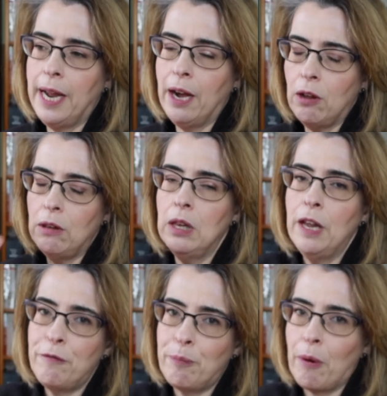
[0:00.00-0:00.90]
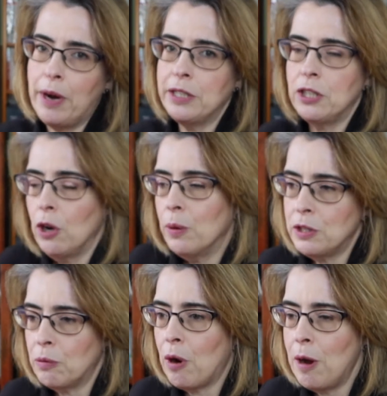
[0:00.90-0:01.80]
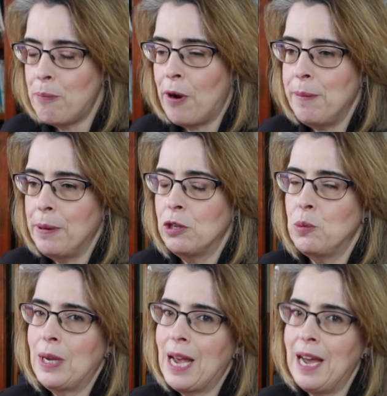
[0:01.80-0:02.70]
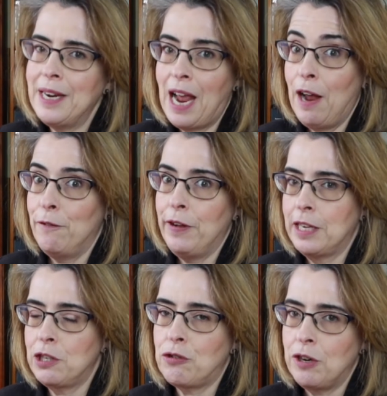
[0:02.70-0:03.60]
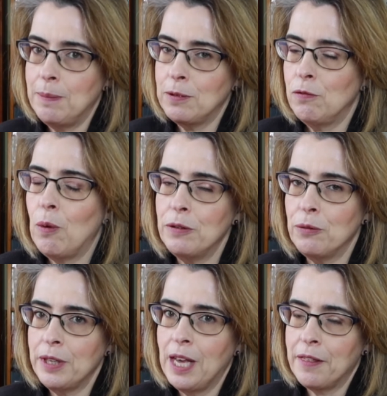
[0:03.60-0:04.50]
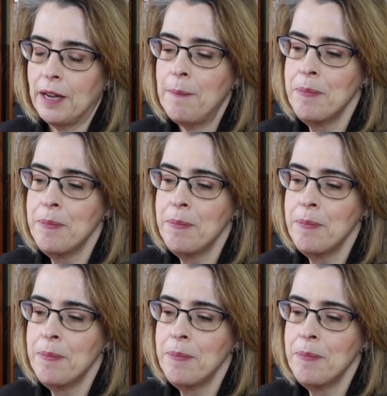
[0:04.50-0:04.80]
our left brain to go into right brain, because we can't have extremes of one or the other,